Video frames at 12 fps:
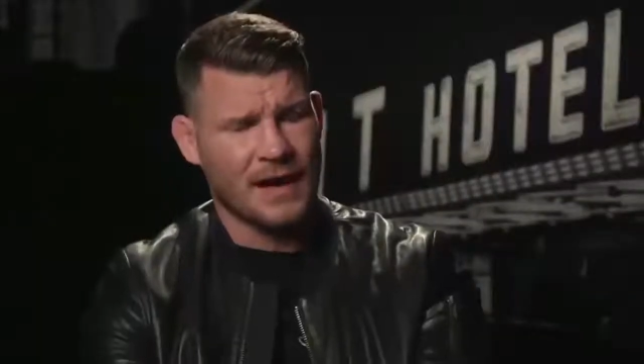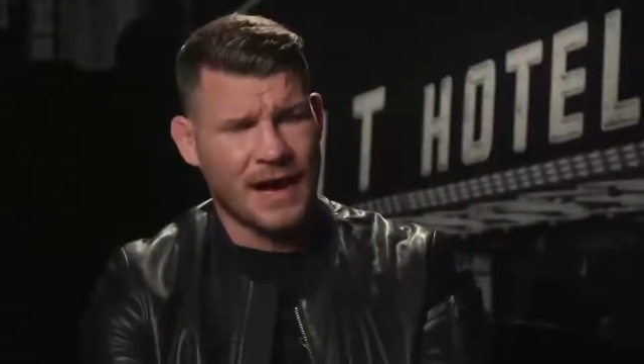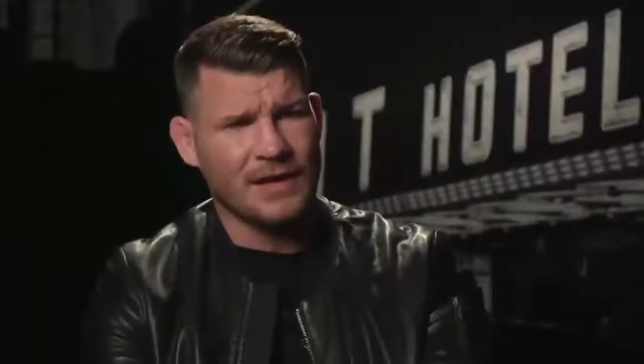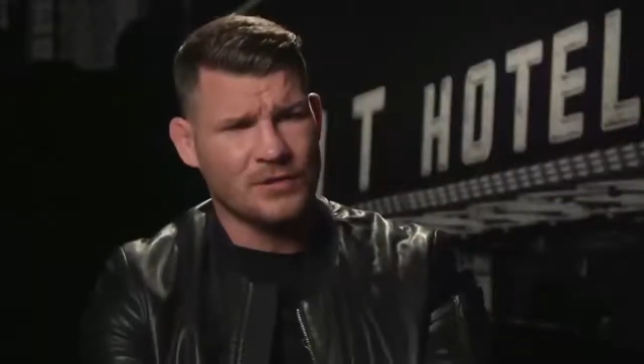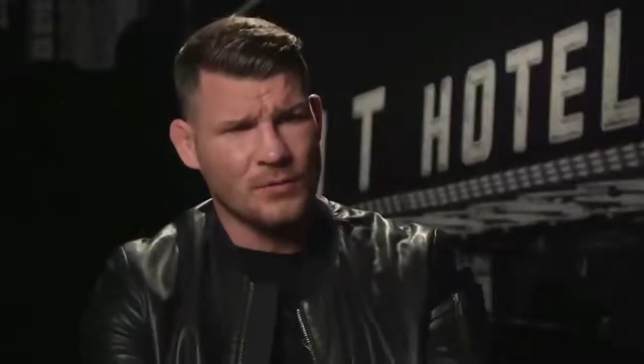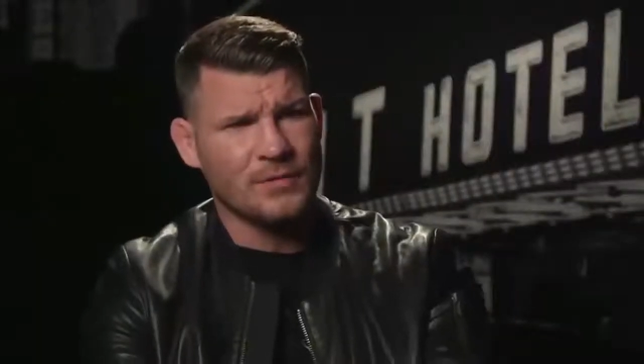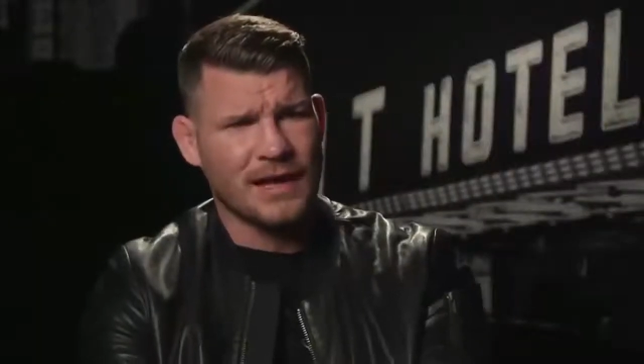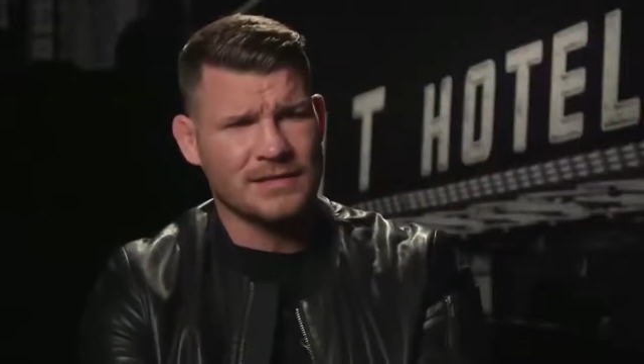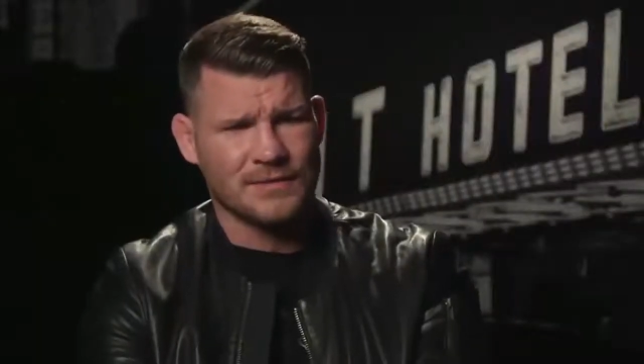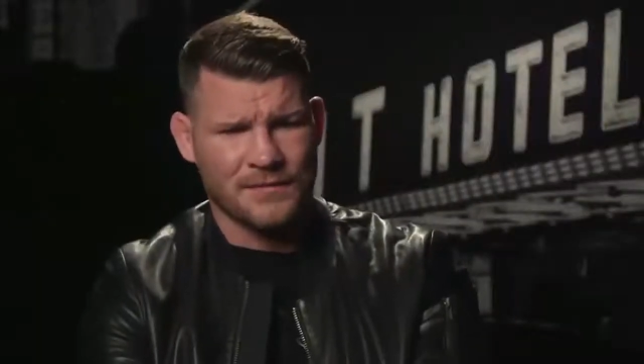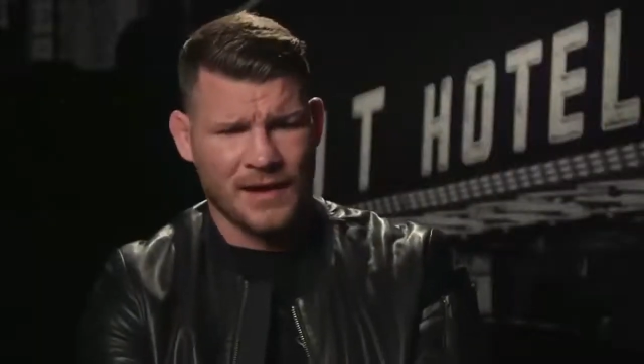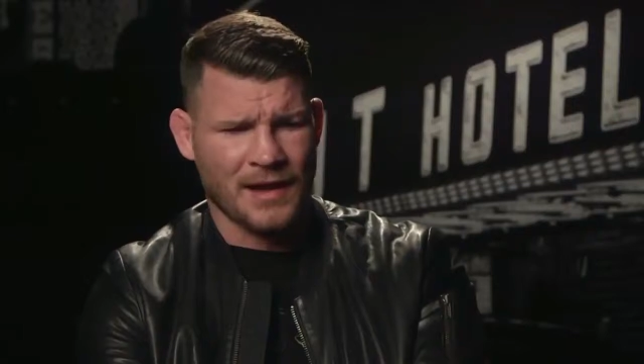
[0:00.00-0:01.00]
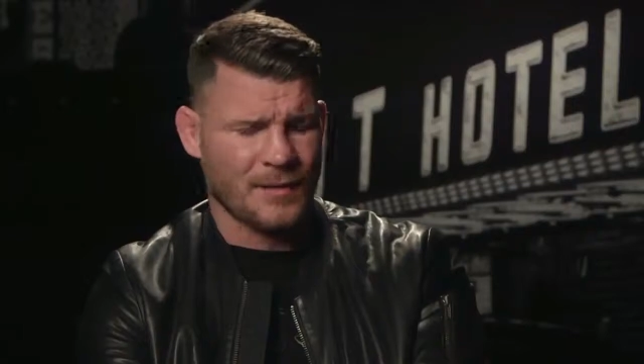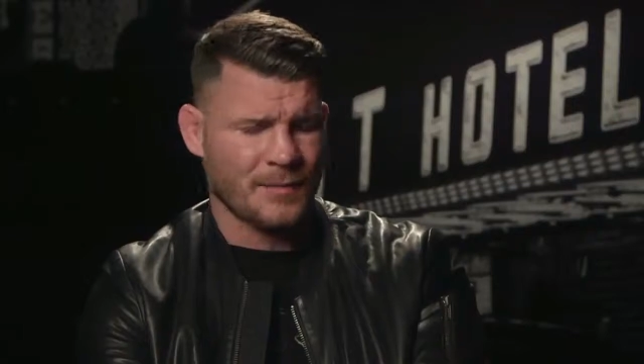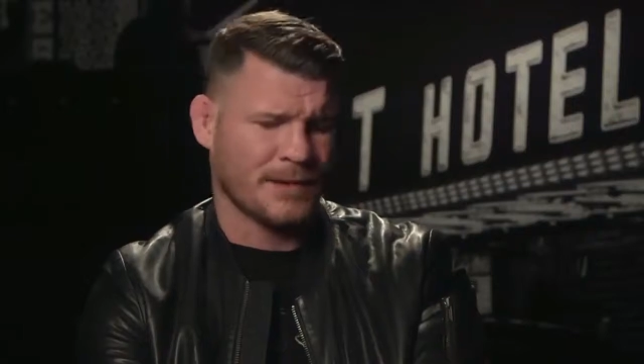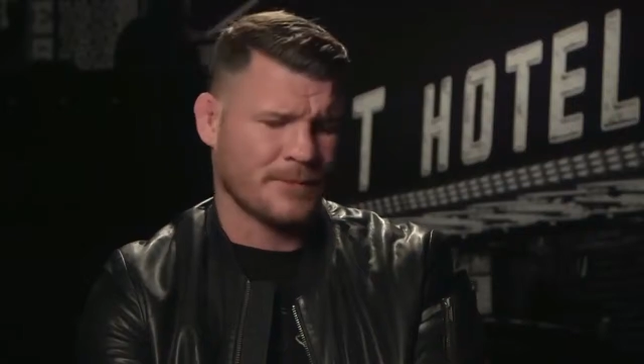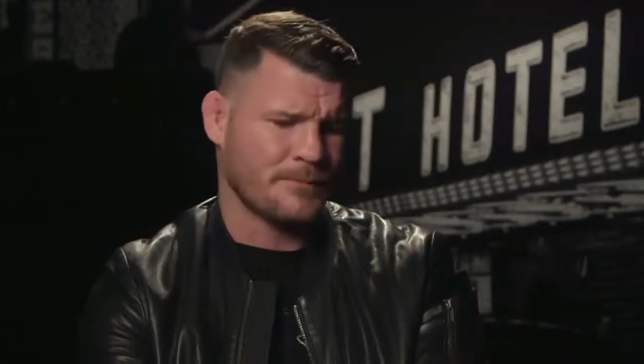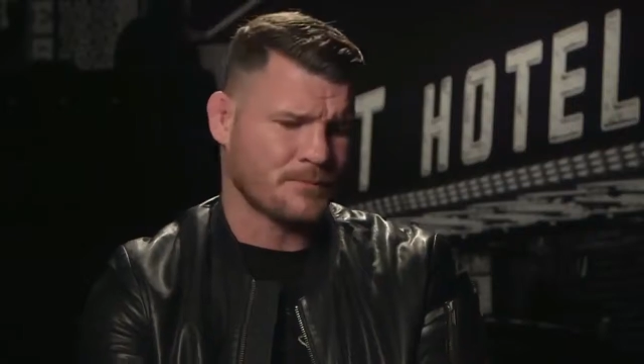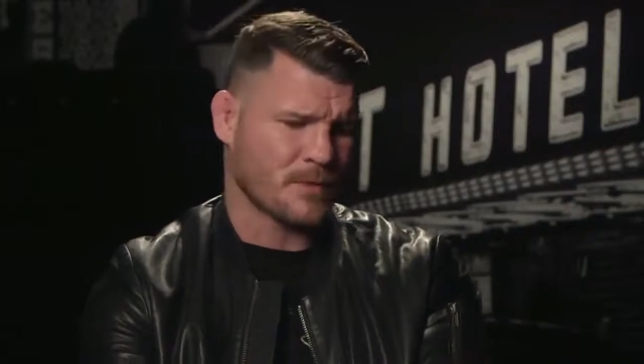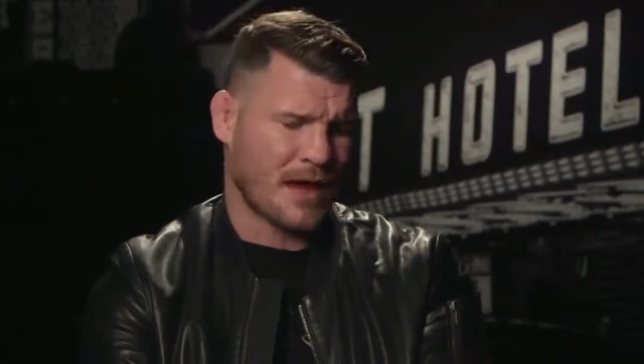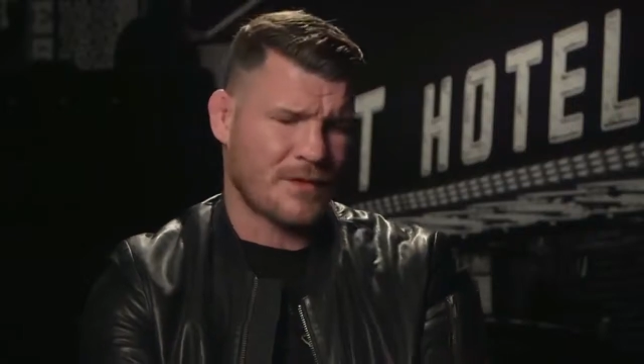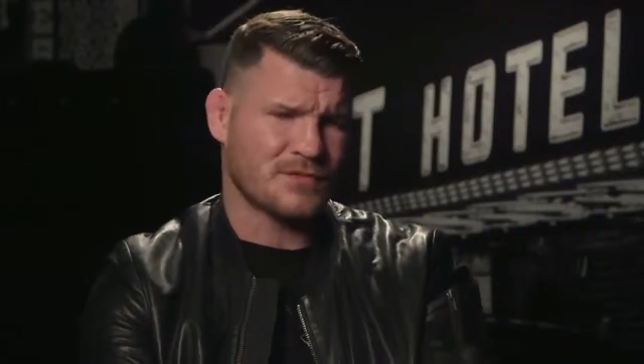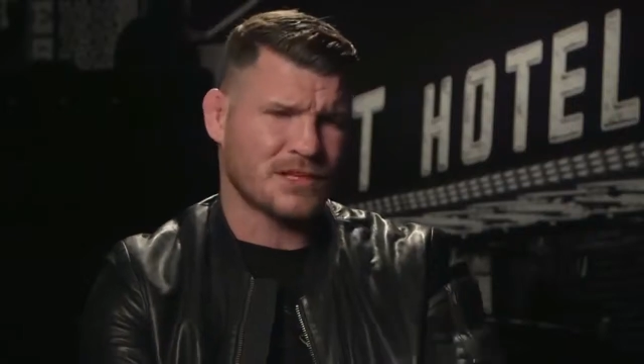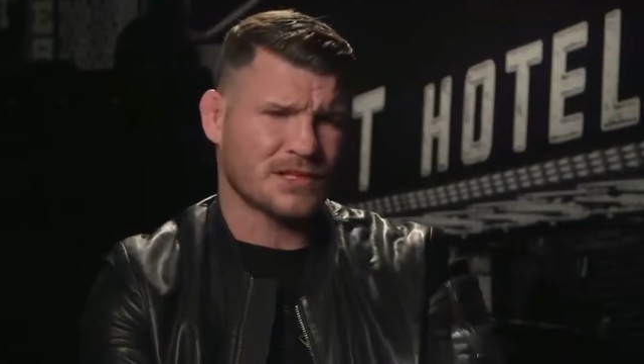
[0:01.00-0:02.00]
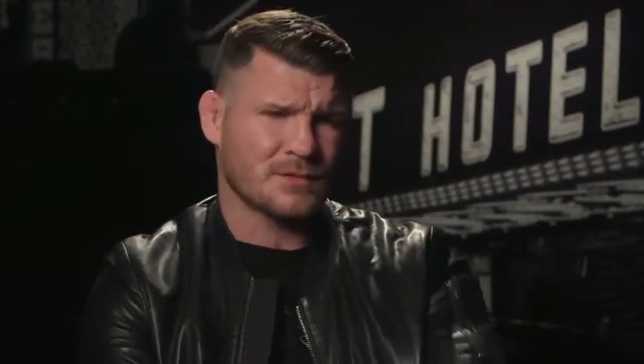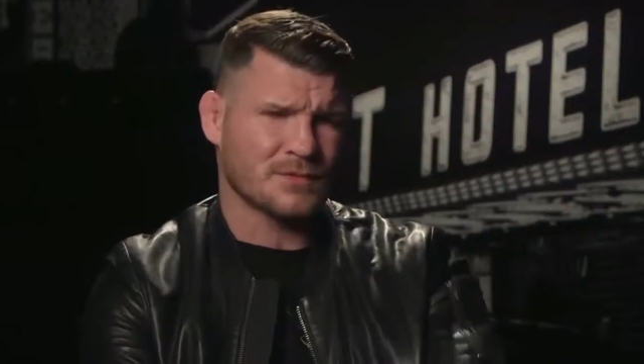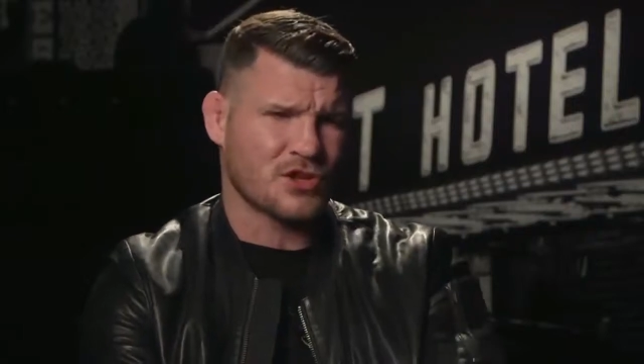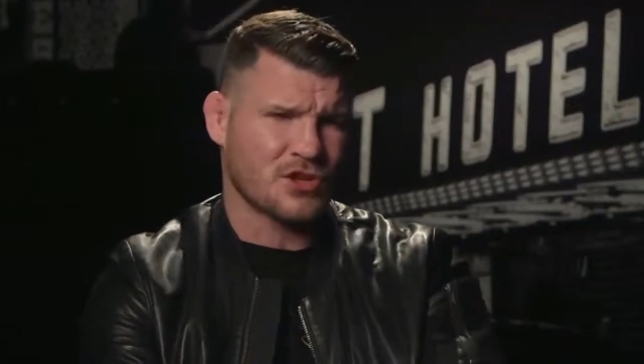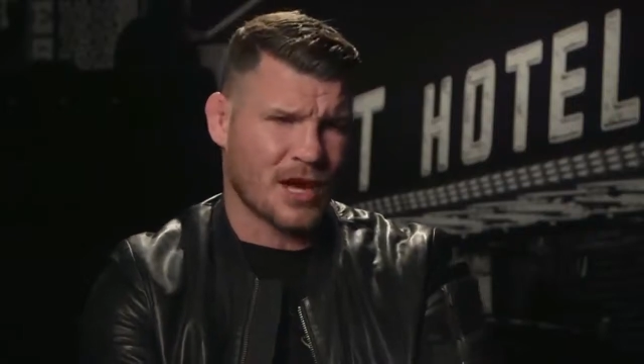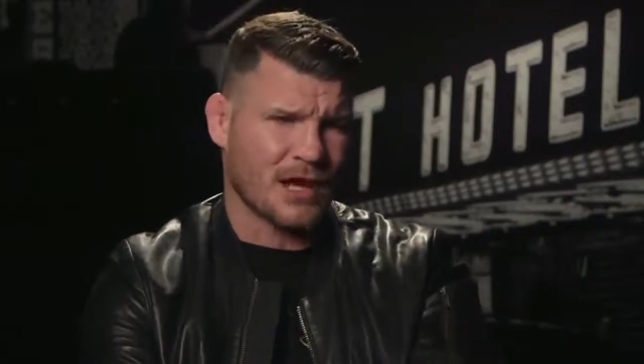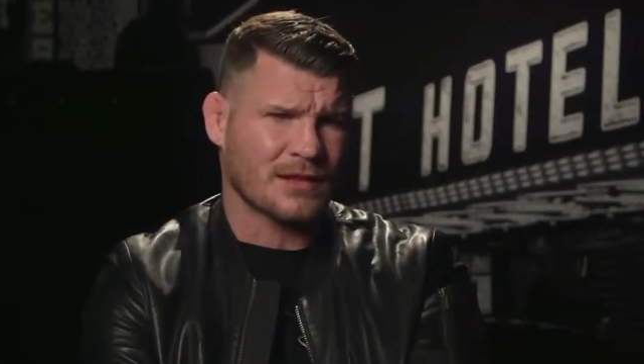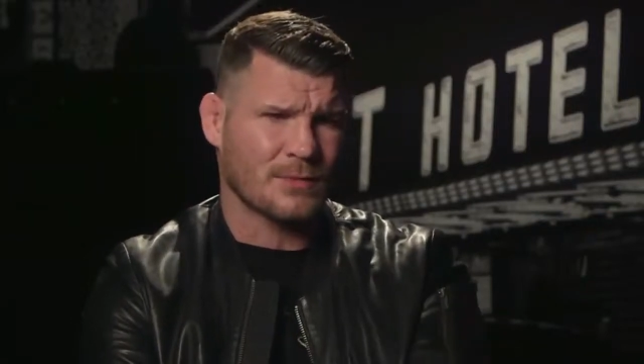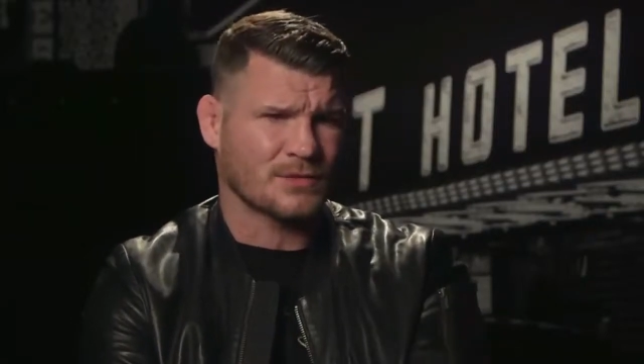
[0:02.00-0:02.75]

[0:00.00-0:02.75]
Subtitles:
I do like to fight. I mean, ever since I was a child,